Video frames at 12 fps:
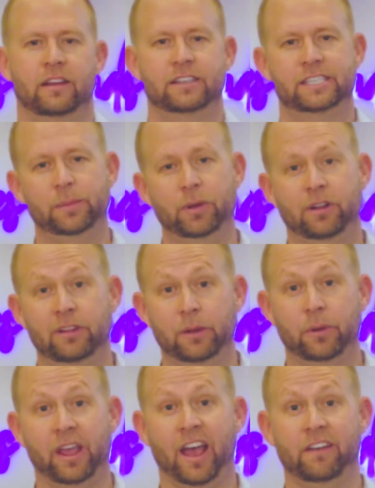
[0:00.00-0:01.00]
Typically
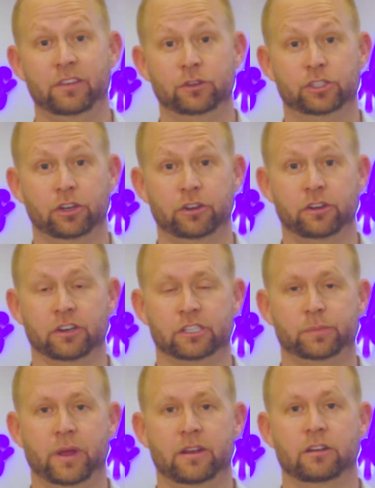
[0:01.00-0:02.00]
we have you turn your
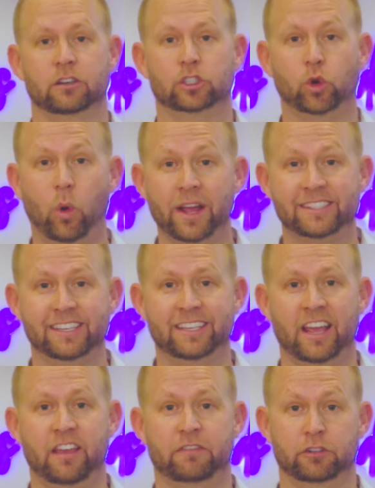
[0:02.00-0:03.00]
expander twice a
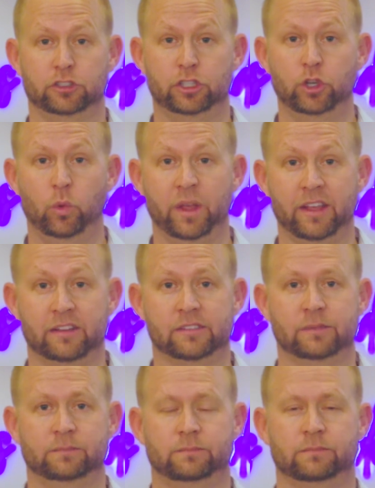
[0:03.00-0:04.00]
day for 2
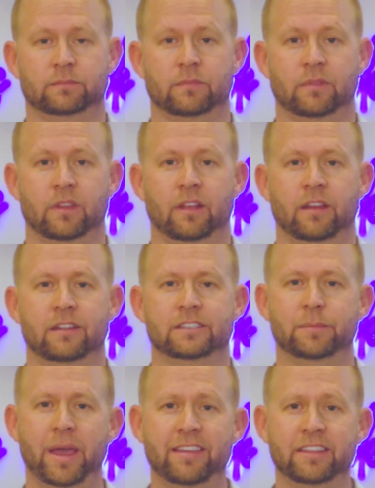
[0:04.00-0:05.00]
weeks.
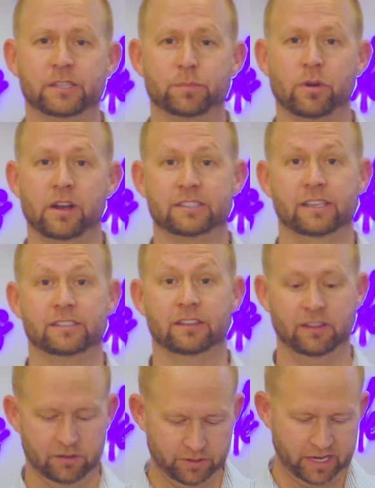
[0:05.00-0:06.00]
To make this process a
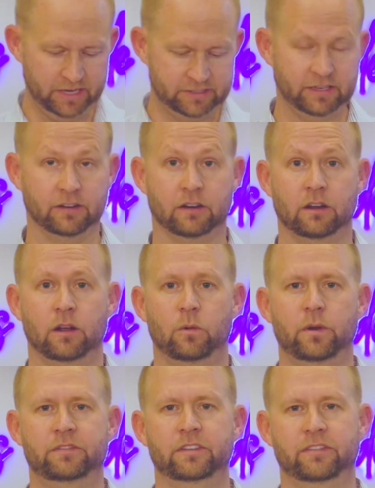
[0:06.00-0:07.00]
little easier,
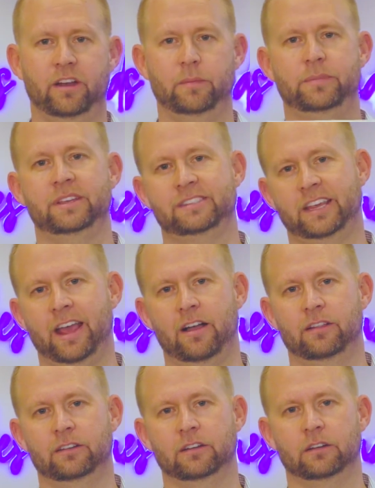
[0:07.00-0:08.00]
we've developed this
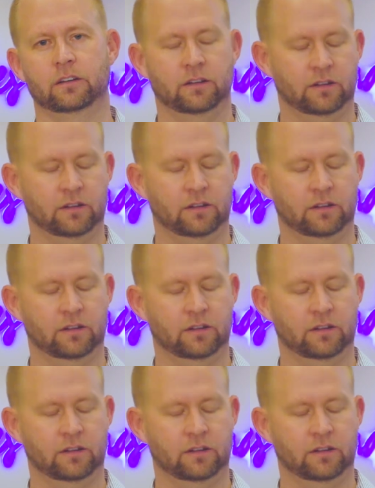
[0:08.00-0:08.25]
calendar.